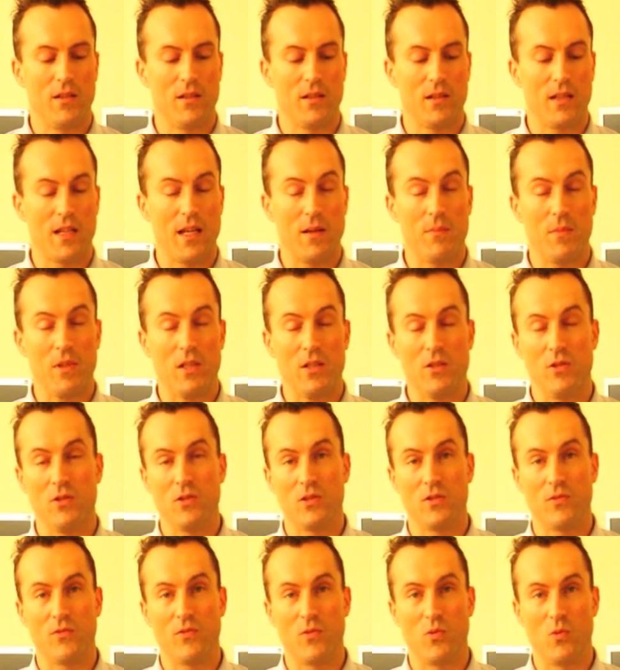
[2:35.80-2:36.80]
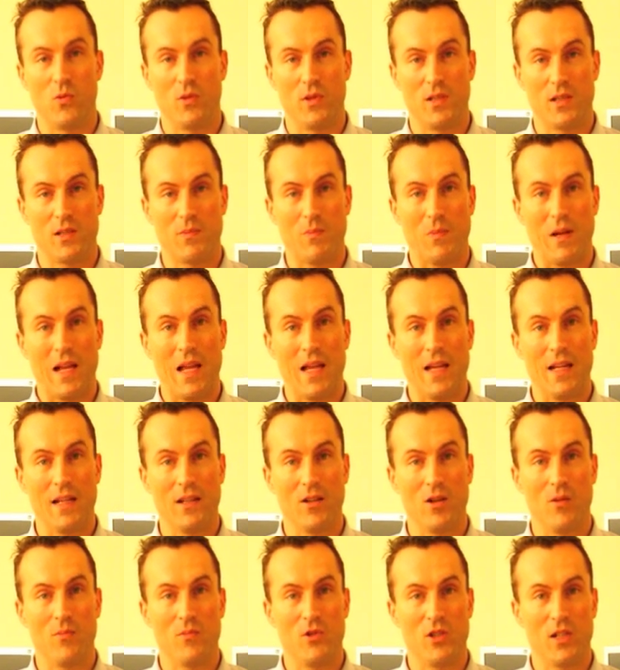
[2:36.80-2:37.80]
can be used for
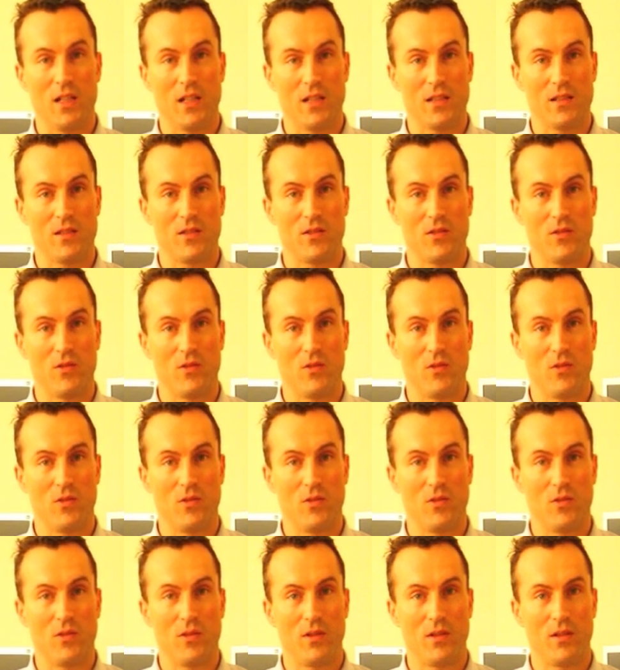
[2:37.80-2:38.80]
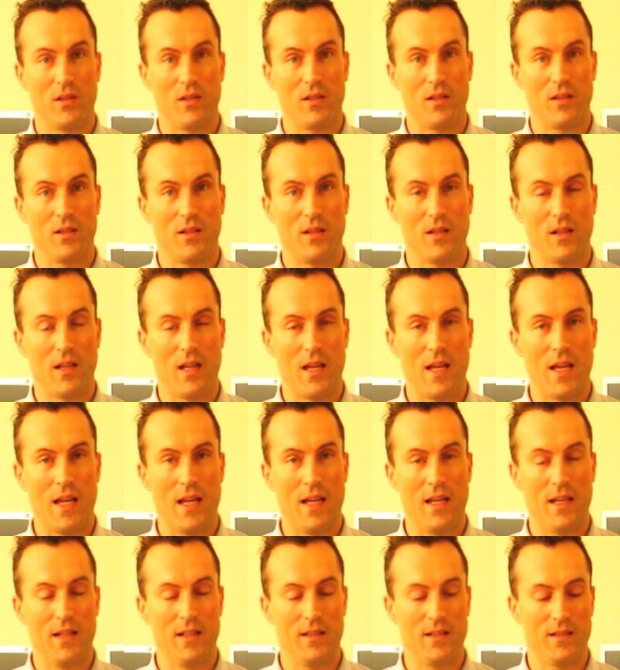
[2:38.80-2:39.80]
displaying objects
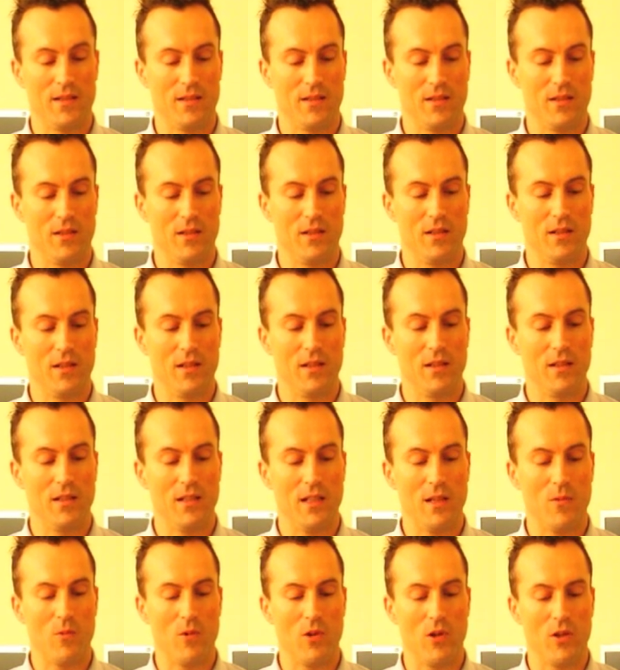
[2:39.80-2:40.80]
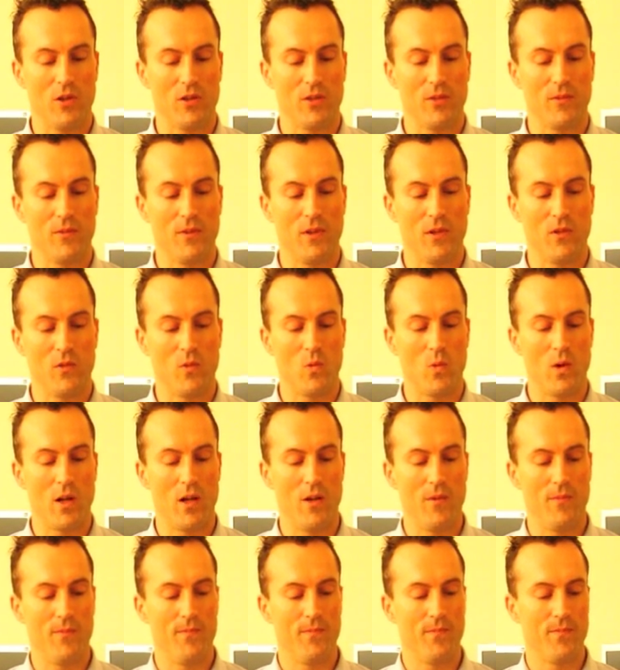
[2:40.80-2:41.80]
and network as
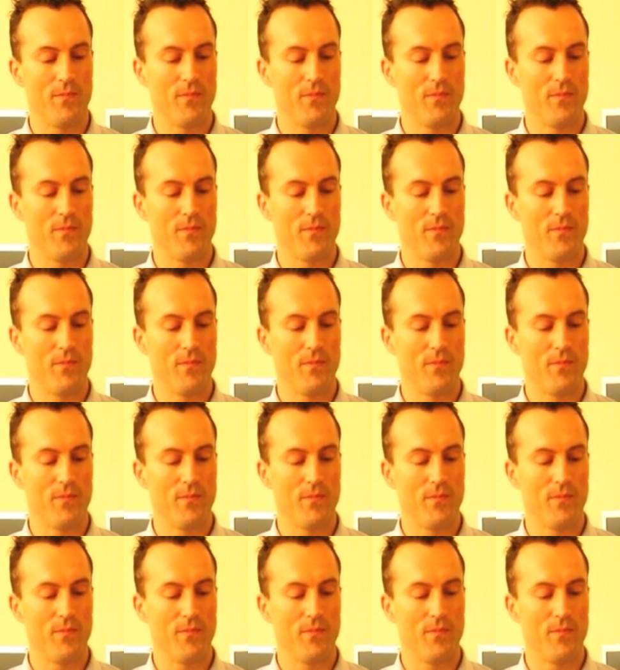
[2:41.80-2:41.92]
well.